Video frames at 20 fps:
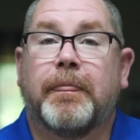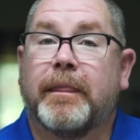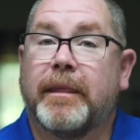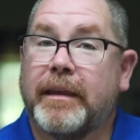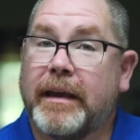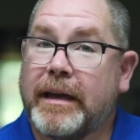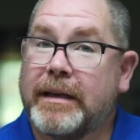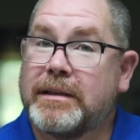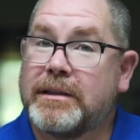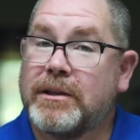
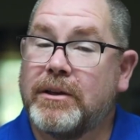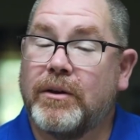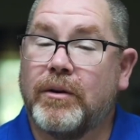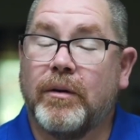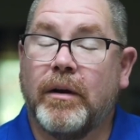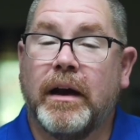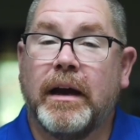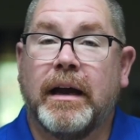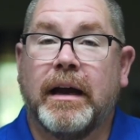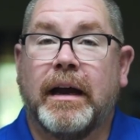Day
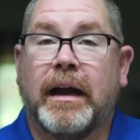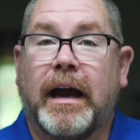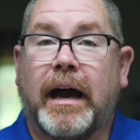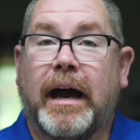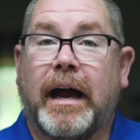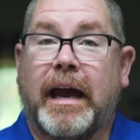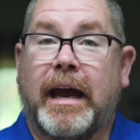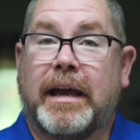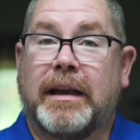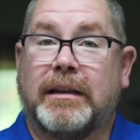two,
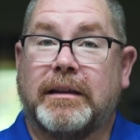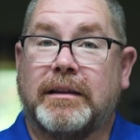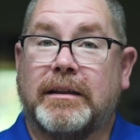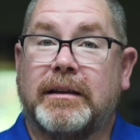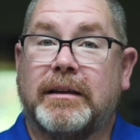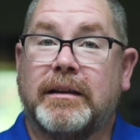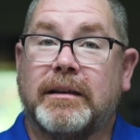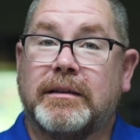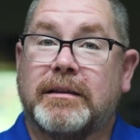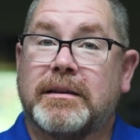I had a
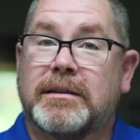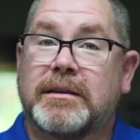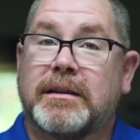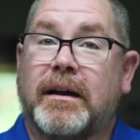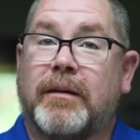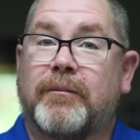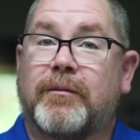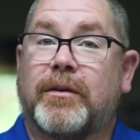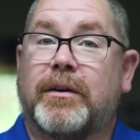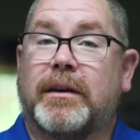little
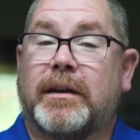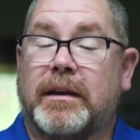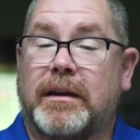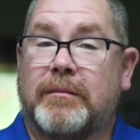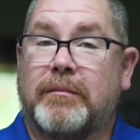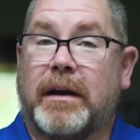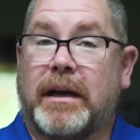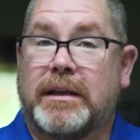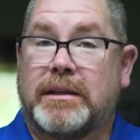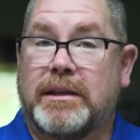discomfort
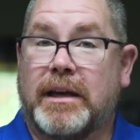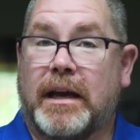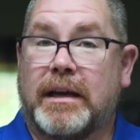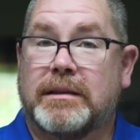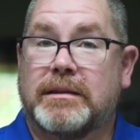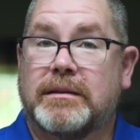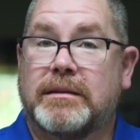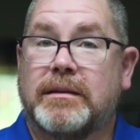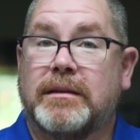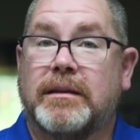in my
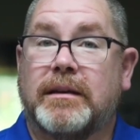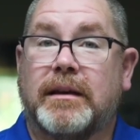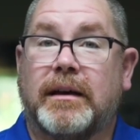chest.